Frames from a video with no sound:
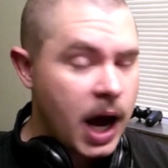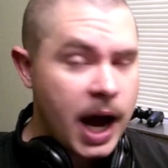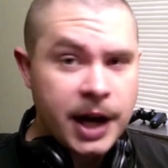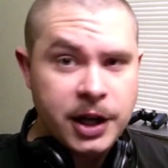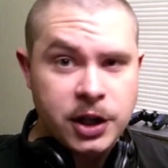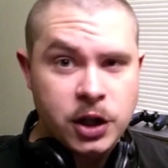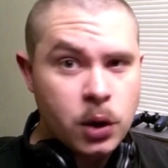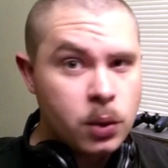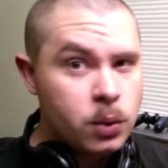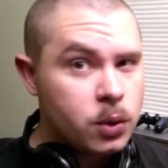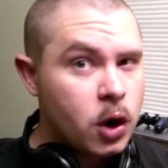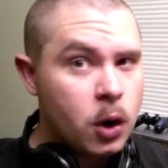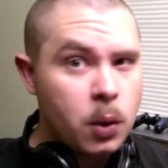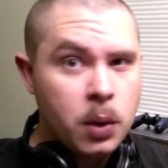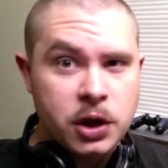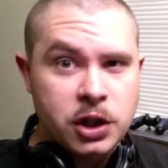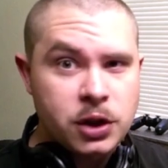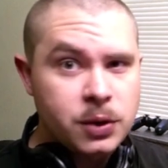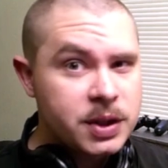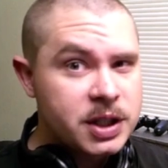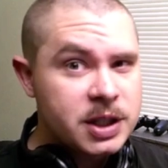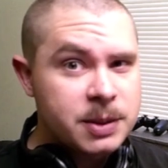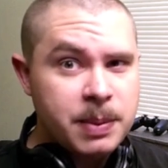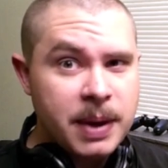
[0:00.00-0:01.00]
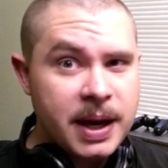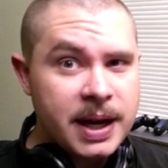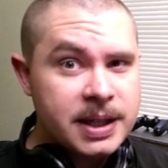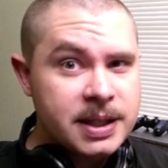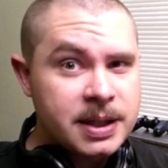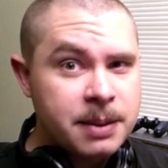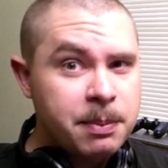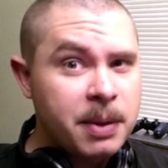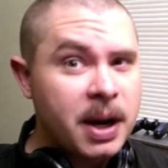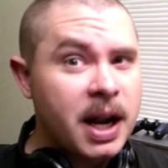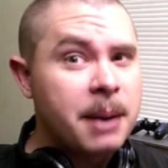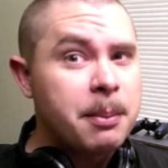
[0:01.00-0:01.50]
I don't know what to
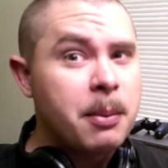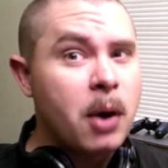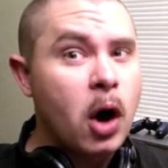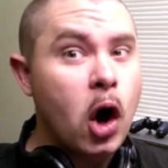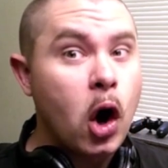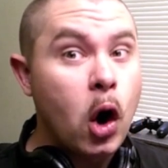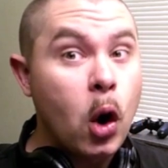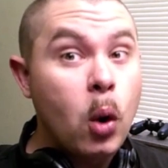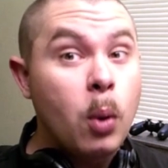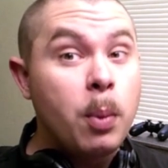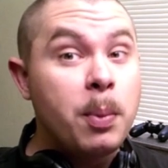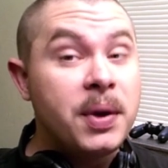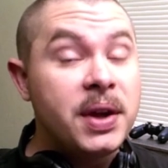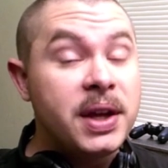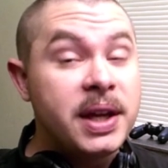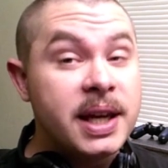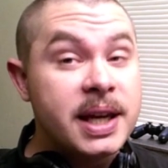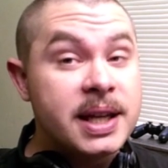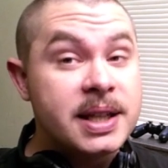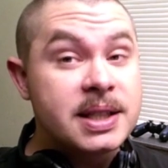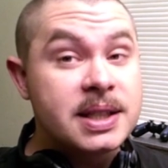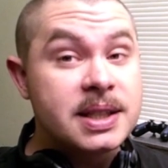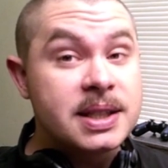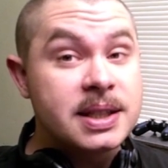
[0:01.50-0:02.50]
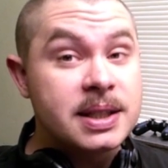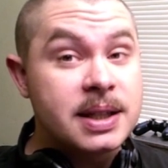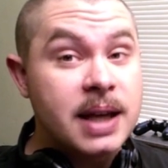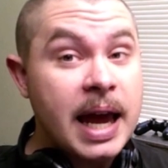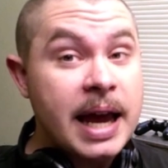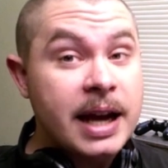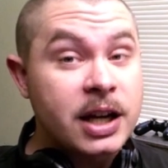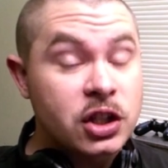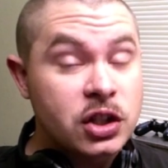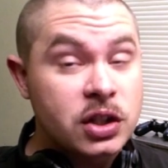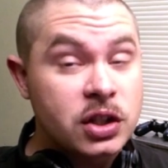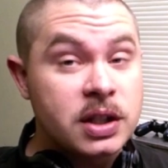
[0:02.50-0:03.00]
expect, but I'm hoping it's
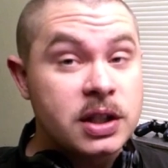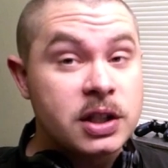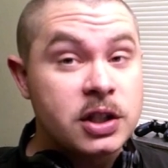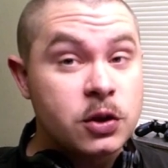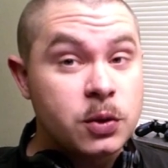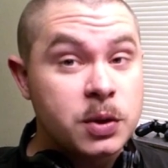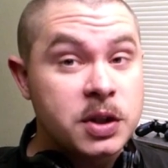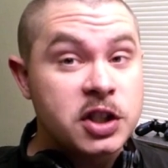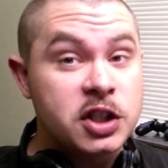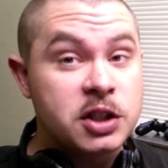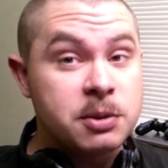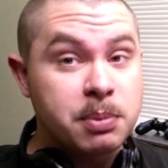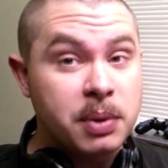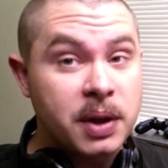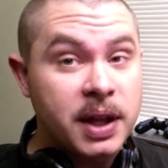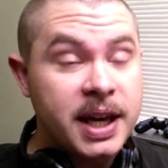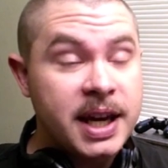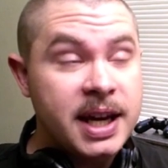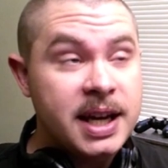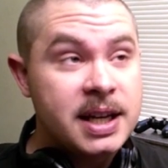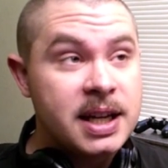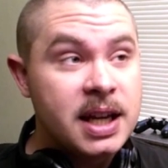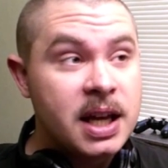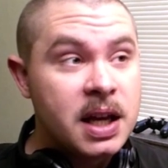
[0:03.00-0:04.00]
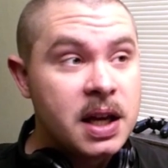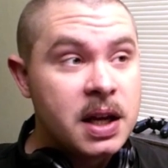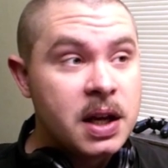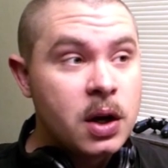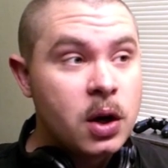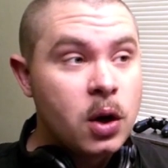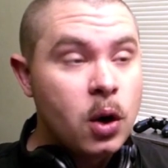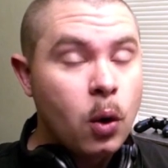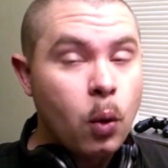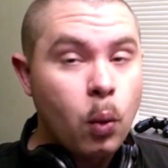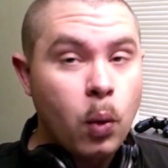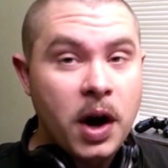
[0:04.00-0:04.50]
actually to explain
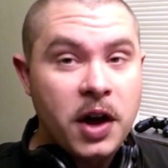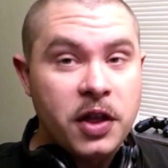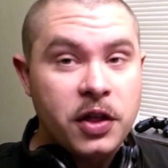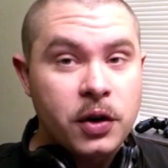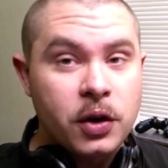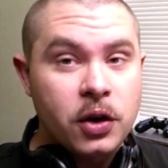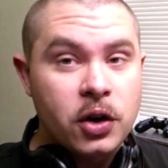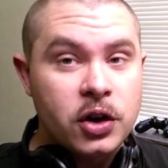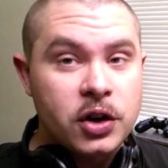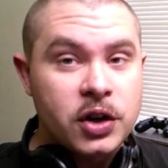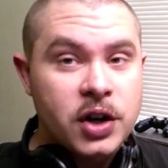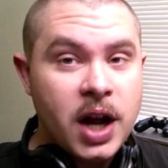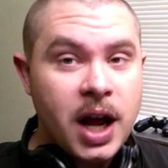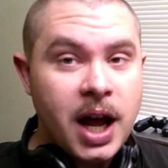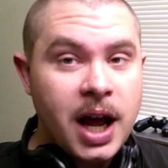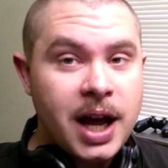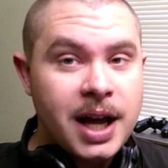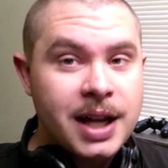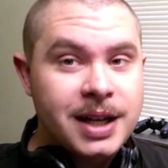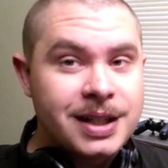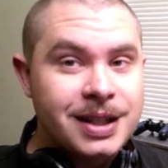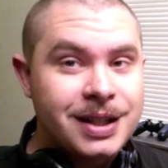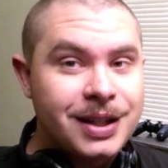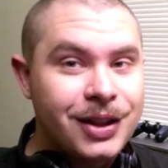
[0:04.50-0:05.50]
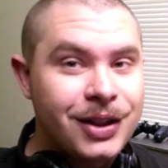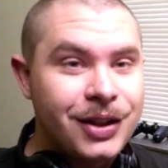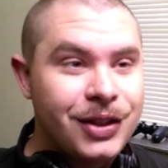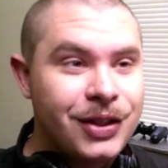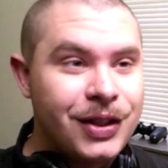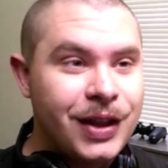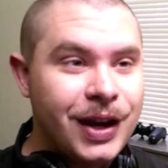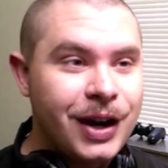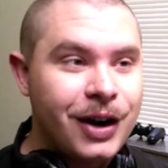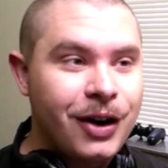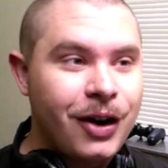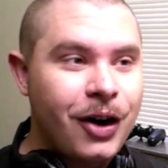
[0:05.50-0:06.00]
whether or not
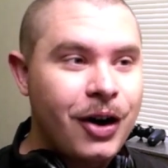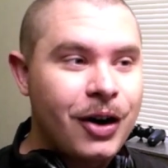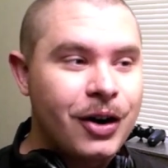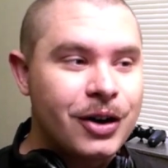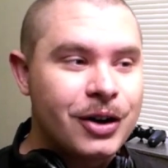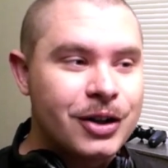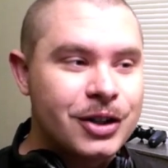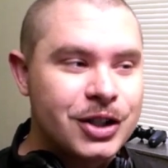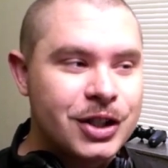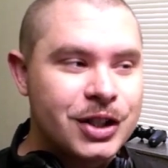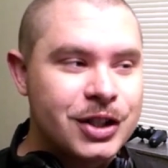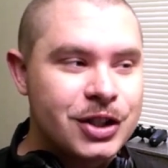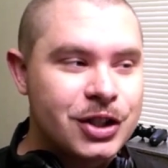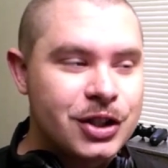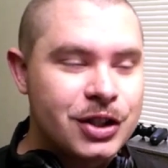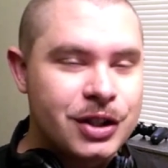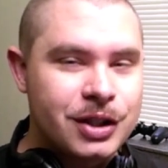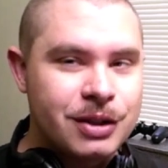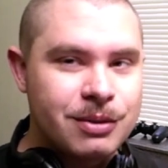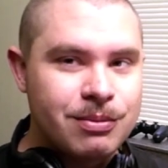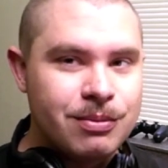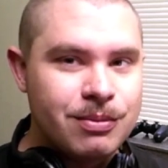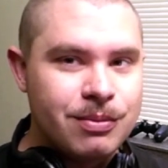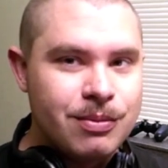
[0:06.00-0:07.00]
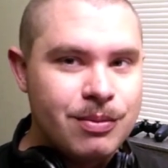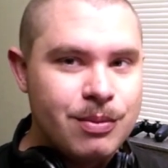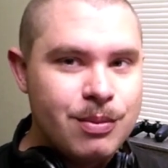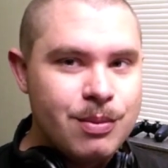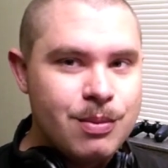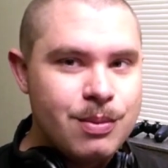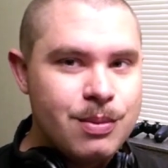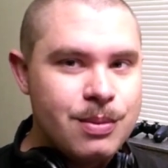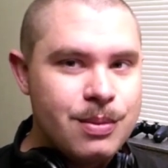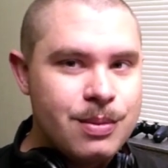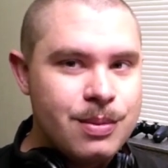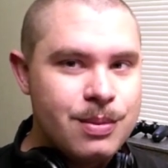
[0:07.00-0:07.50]
there are just
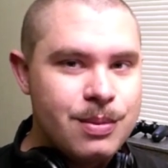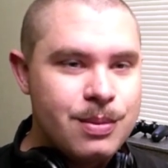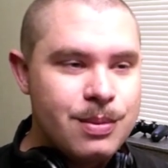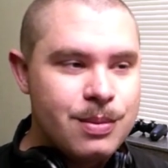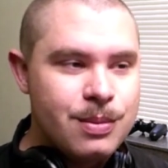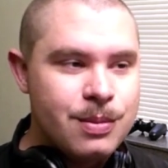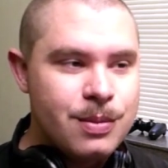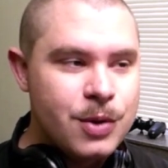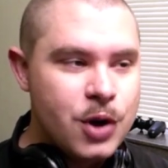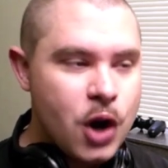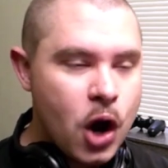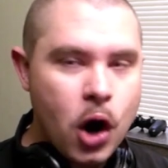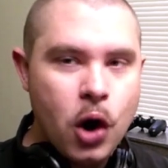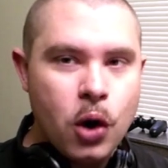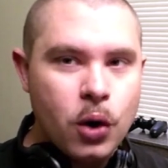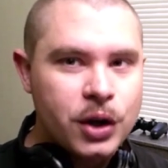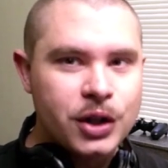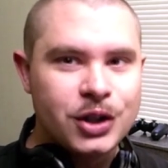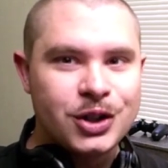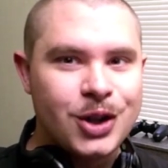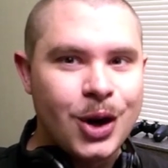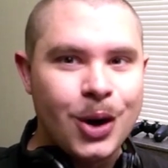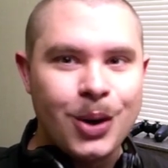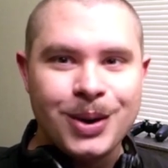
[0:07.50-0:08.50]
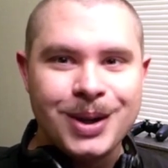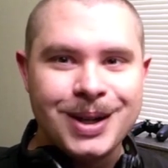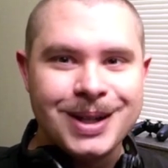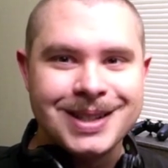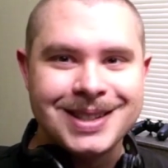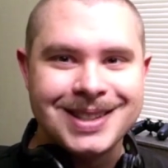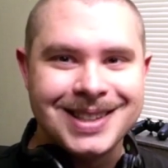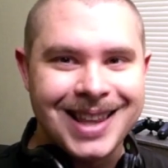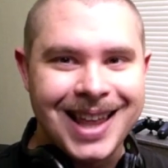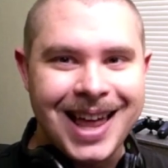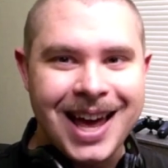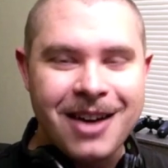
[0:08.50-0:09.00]
no
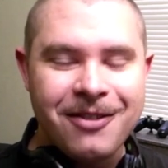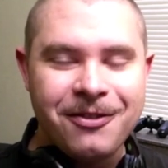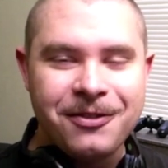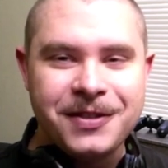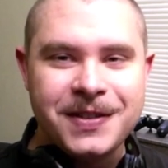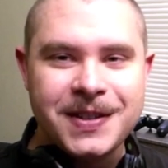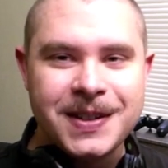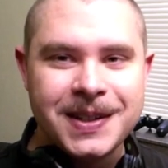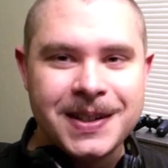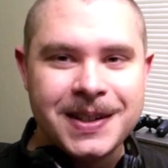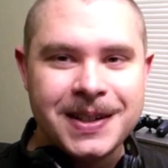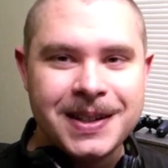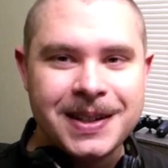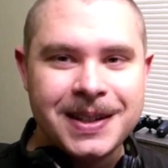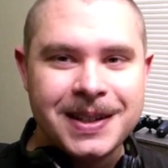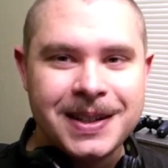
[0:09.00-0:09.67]
custodians left.